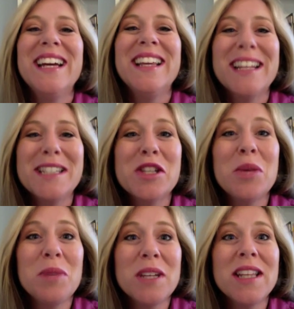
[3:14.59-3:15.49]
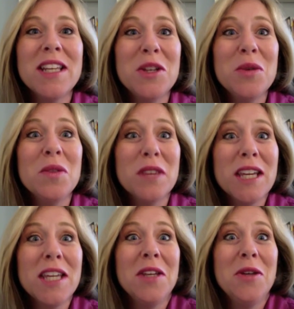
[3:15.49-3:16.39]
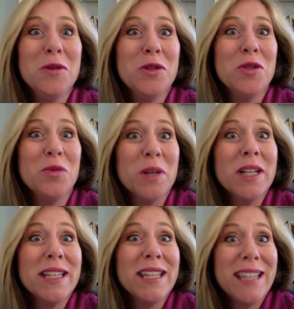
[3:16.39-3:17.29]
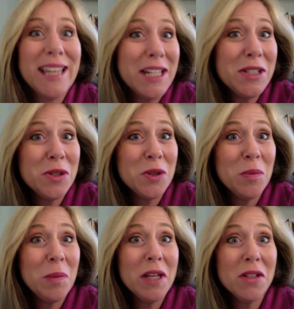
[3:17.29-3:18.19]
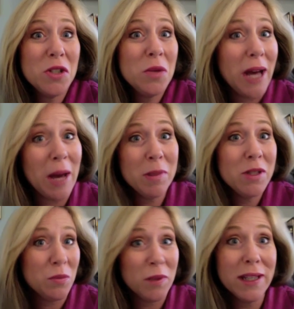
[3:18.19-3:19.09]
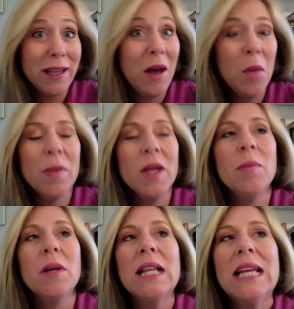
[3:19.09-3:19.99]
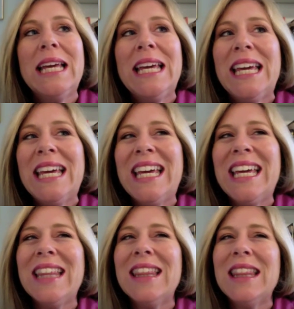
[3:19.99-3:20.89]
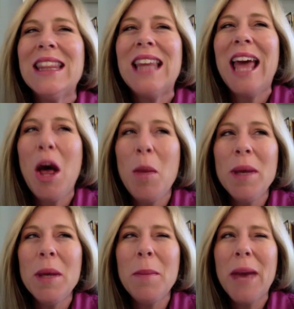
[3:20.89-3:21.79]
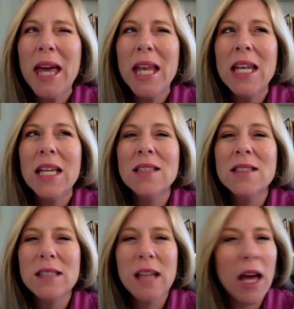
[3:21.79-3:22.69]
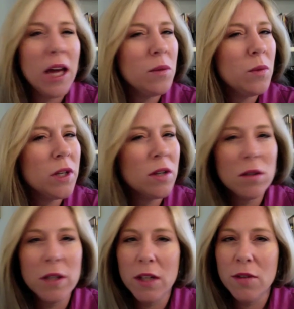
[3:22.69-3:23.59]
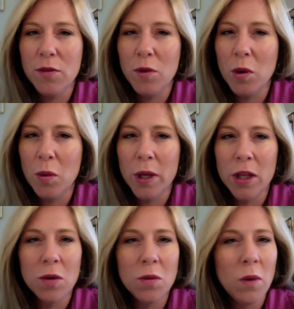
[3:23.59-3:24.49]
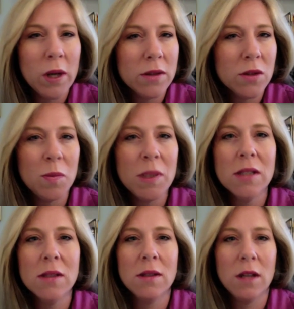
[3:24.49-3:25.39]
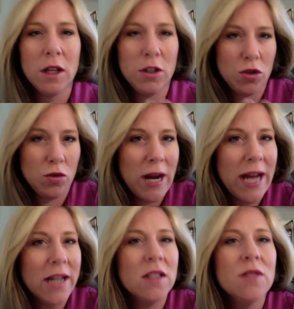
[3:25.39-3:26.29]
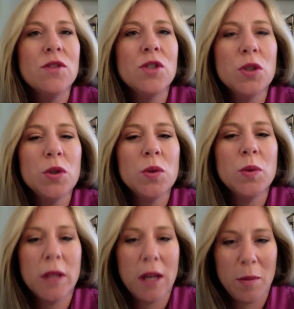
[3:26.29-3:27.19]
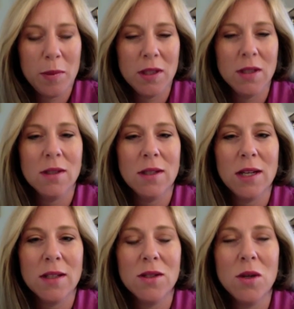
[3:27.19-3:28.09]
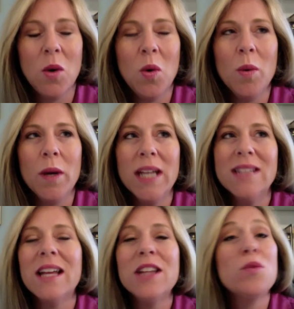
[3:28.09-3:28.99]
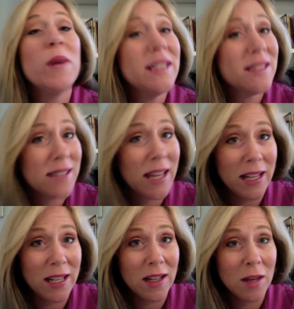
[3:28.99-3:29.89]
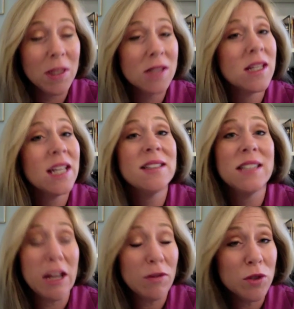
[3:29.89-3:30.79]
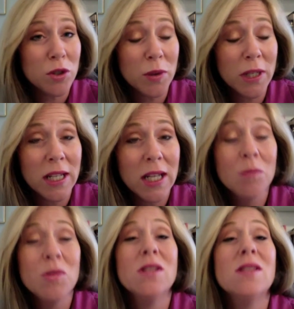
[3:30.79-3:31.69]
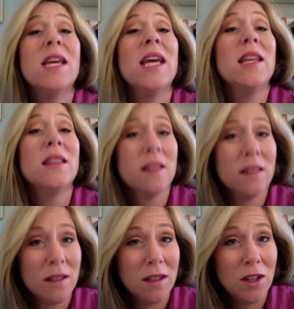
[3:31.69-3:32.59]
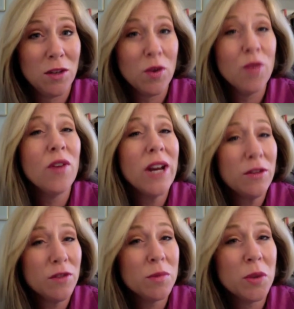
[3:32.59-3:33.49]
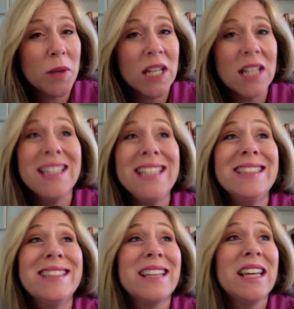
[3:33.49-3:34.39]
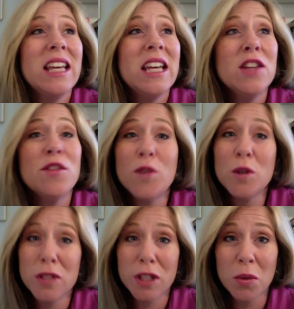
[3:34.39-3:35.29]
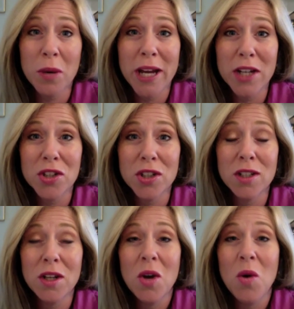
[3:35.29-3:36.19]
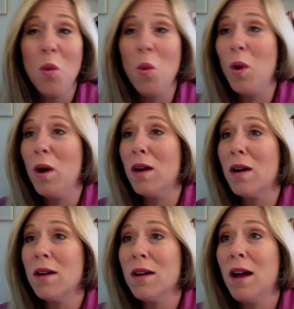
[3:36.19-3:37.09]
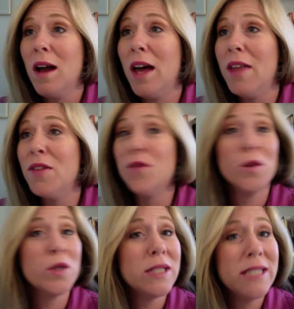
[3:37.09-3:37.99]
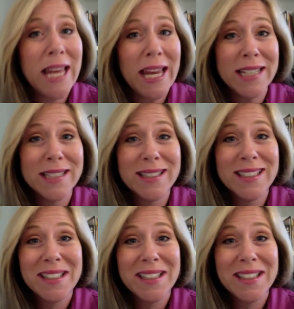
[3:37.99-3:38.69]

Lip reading: that's something that you think you should really get into because you happen to really help people. Helping men is not what you're looking for when you want to be attractive to the opposite sex. So it's not the right setting. I'm not saying to never do it, just saying that refrain from doing it, at least in the first interaction, or on the first date,